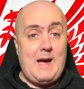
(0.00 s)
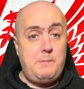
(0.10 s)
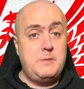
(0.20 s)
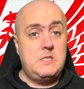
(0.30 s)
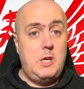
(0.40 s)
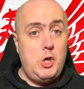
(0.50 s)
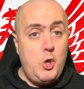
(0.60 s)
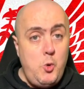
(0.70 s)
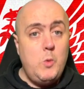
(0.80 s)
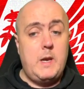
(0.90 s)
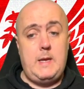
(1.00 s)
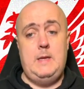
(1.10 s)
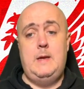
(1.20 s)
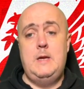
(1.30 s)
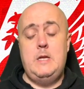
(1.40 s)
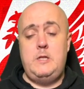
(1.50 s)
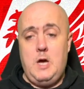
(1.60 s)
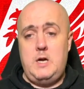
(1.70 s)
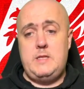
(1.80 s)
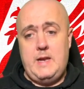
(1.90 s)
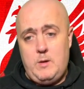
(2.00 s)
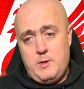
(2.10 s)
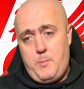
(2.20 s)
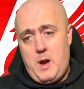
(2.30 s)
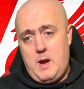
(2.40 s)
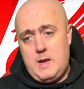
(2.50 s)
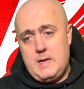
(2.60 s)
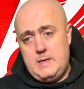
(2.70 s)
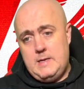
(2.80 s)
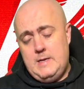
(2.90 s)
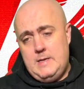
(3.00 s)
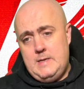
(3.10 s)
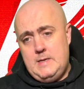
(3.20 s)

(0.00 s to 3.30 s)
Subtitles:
absolutely knocked it out of the park. And,